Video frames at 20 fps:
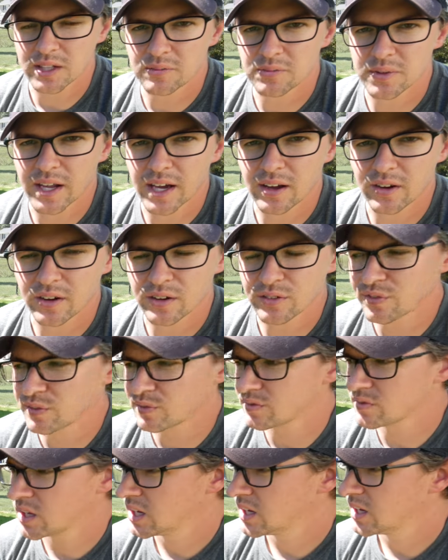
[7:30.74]
up now. If
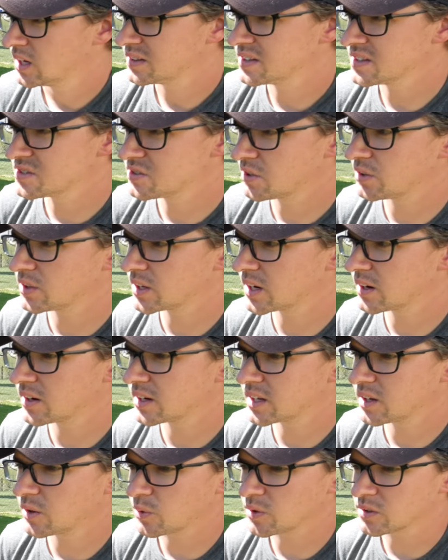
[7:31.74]
this whole
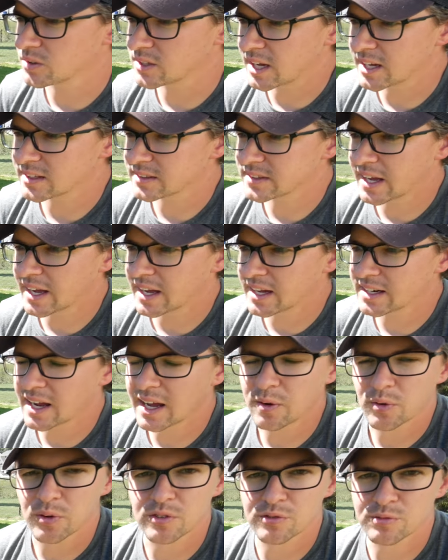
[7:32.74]
area were like that,
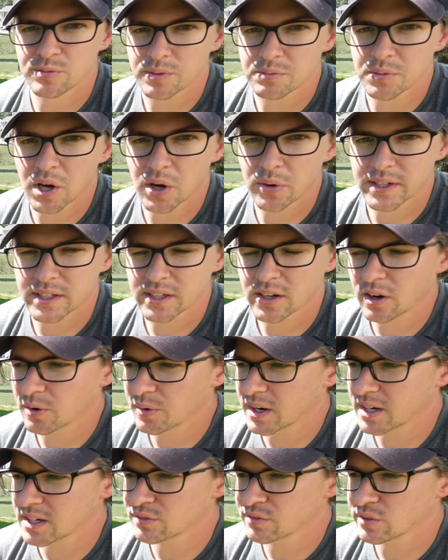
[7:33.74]
I would have been mowing
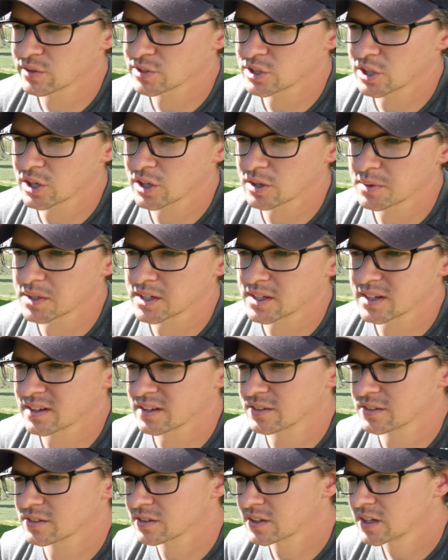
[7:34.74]
already for sure
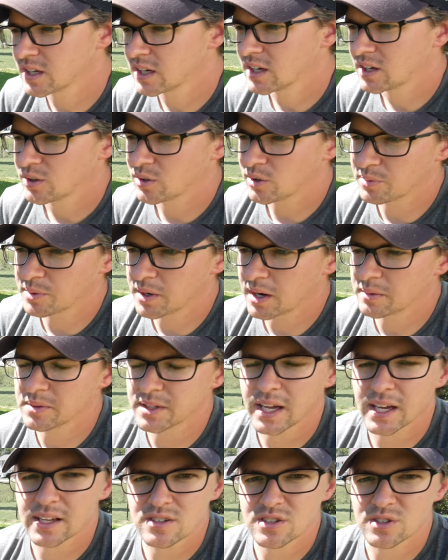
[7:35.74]
because we're
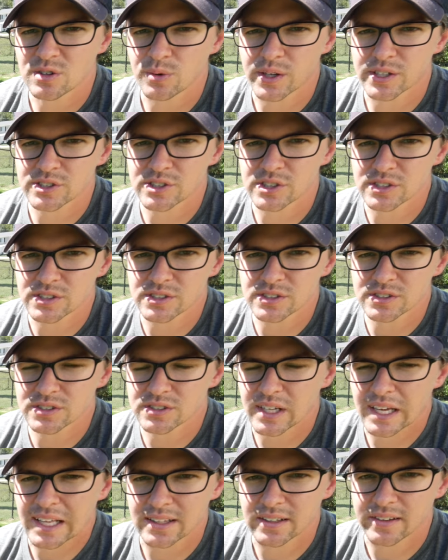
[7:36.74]
probably at two
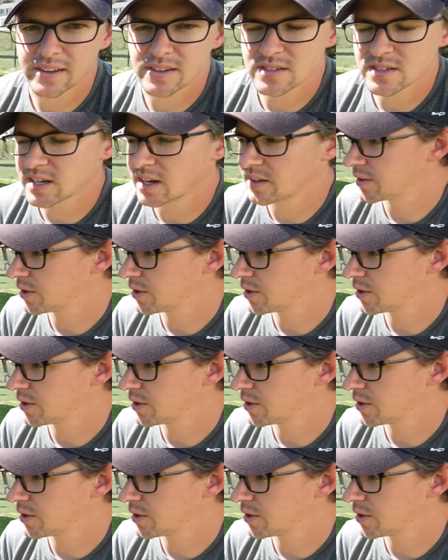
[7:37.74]
inches at least on